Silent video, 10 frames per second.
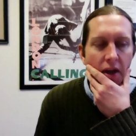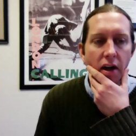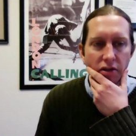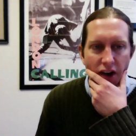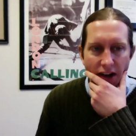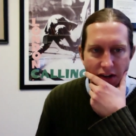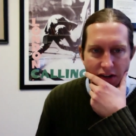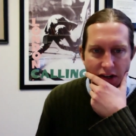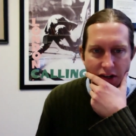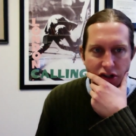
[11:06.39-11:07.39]
attract
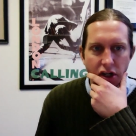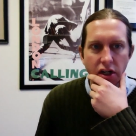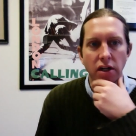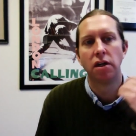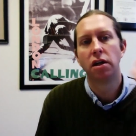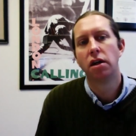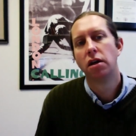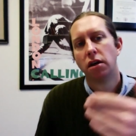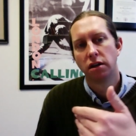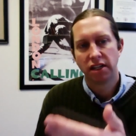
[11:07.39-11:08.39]
attention,
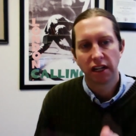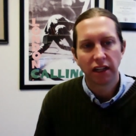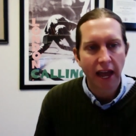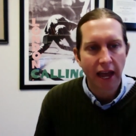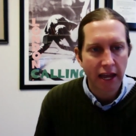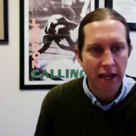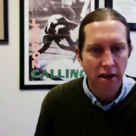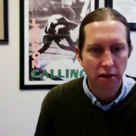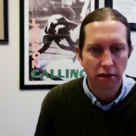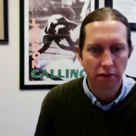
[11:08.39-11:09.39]

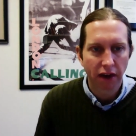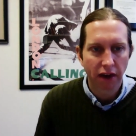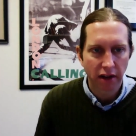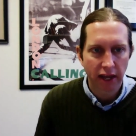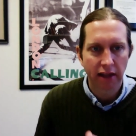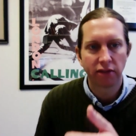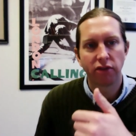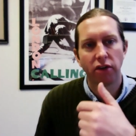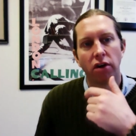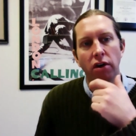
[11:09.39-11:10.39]
delay the final
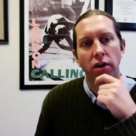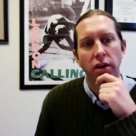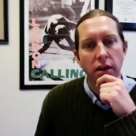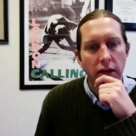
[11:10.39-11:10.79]
answer,